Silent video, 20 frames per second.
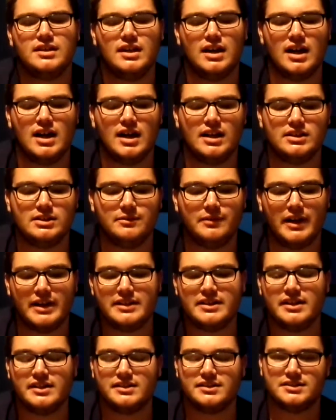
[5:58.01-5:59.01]
The
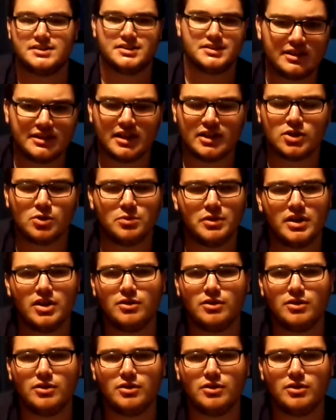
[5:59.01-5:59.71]
Vikings got the win